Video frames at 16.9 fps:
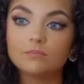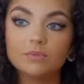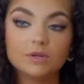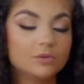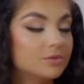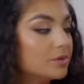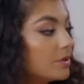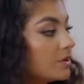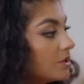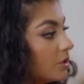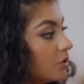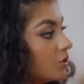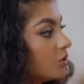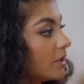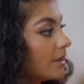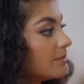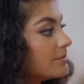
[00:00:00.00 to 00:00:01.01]
But it was always
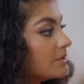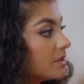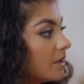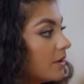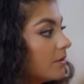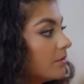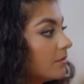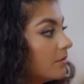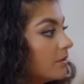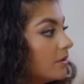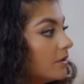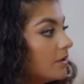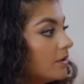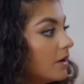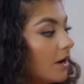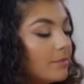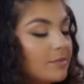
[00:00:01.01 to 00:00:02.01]
her dream, so
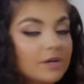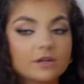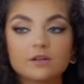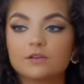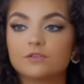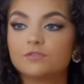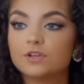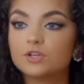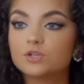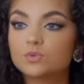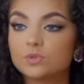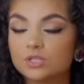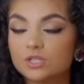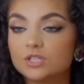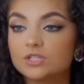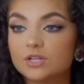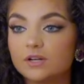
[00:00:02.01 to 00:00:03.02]
I'm here to finish
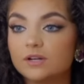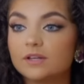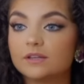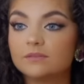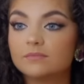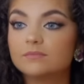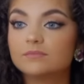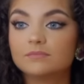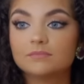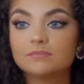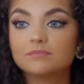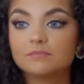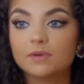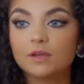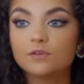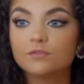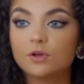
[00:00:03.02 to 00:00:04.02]
what she started
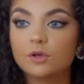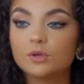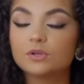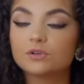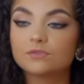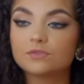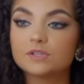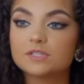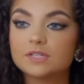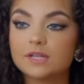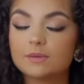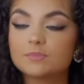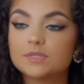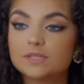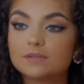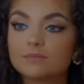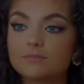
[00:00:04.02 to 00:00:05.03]
and follow in her
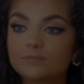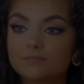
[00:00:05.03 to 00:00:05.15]
footsteps.